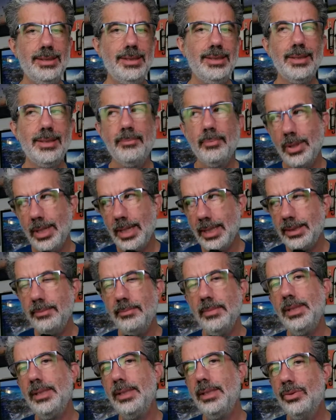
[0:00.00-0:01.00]
It's
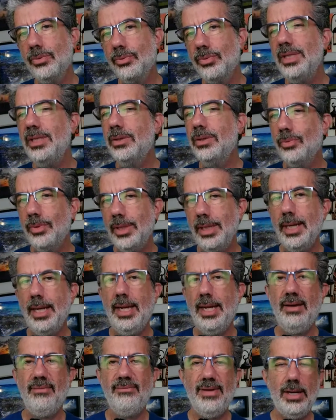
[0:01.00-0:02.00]
approximately
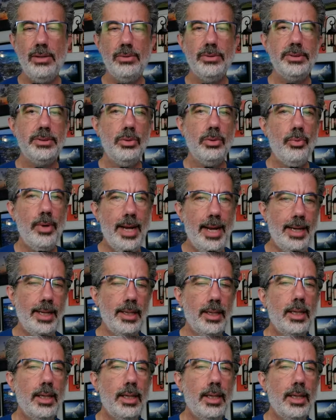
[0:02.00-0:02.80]
3.5 hours away.